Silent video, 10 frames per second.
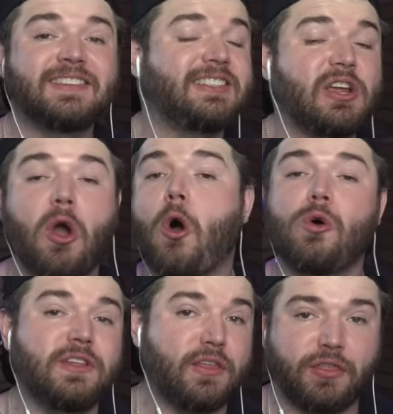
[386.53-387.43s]
the
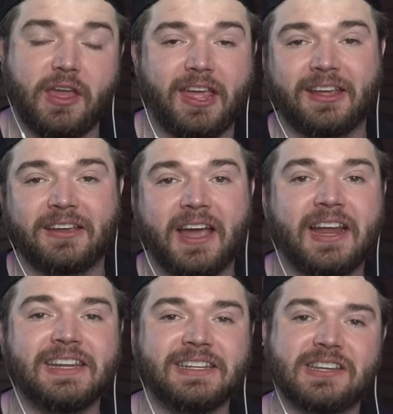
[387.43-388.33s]
only thing I
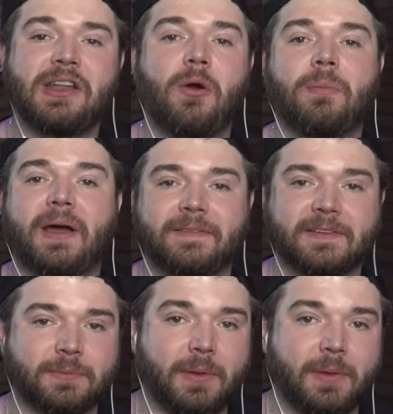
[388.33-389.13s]
need to know about this